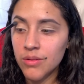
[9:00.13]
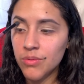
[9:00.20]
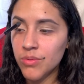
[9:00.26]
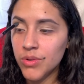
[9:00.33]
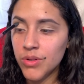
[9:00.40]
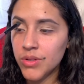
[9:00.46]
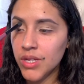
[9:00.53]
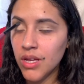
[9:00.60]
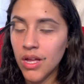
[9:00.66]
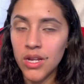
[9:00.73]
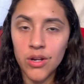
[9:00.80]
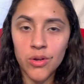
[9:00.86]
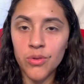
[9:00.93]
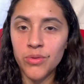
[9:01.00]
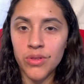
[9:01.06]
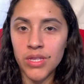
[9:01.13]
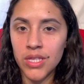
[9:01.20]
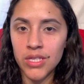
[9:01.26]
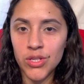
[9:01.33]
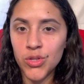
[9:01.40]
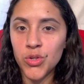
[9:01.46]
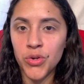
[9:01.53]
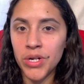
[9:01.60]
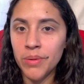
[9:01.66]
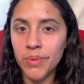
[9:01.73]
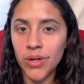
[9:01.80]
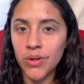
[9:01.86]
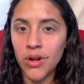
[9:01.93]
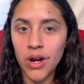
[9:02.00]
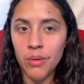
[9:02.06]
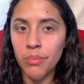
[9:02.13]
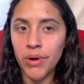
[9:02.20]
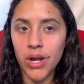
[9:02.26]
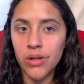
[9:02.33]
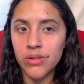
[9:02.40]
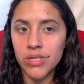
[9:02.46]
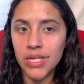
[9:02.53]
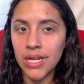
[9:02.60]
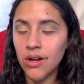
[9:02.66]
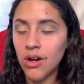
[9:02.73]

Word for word: Well, y'all know the story about our brows.